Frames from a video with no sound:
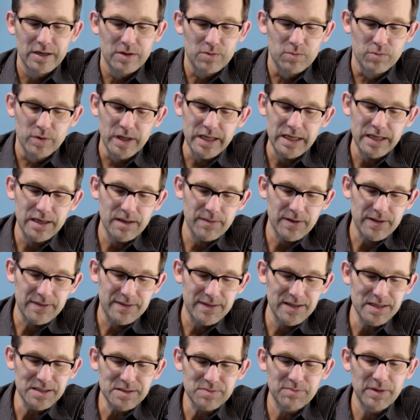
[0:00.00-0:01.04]
Reading about
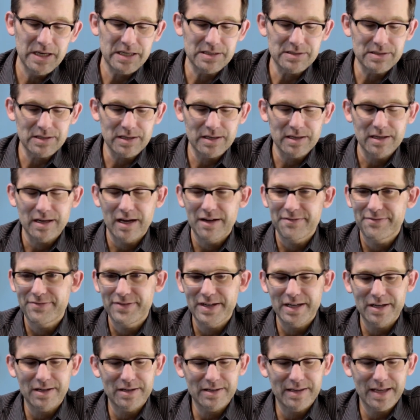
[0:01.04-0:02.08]
this mixer, I
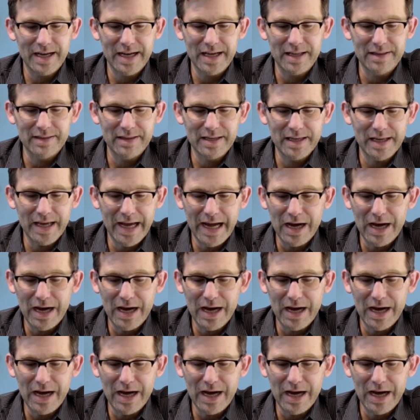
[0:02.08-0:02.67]
figured that the